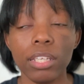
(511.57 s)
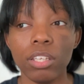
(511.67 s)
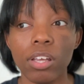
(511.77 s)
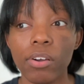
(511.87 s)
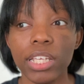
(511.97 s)
you
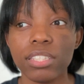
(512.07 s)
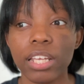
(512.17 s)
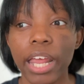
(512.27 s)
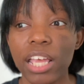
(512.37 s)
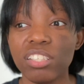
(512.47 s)
know, he
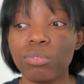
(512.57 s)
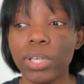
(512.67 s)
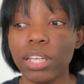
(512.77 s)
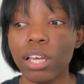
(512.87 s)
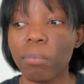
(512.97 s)
said, hey,
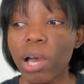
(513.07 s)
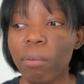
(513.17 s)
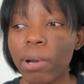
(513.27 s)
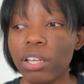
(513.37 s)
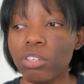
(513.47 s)
sweetie, how
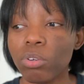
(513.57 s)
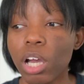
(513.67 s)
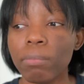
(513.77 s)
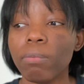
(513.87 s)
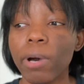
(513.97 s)
about you
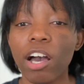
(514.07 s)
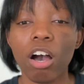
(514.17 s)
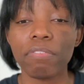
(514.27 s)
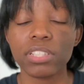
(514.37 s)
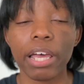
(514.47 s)
come to my
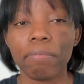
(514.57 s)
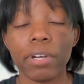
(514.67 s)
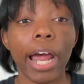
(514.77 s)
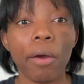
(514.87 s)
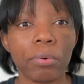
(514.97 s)
office after
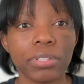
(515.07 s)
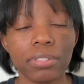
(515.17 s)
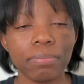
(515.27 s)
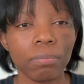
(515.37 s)
hours?